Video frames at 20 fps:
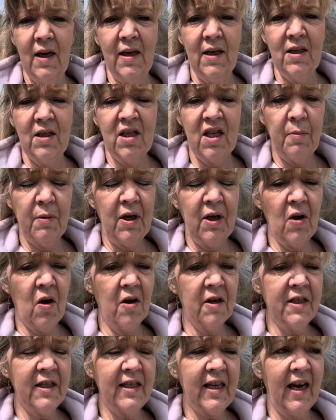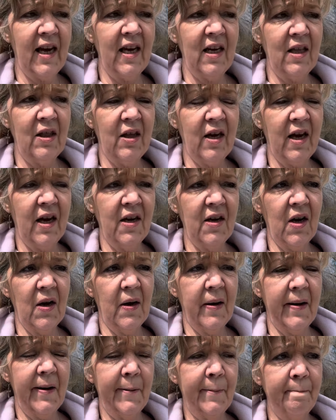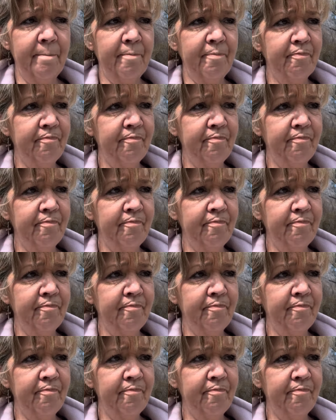Some of y'all say that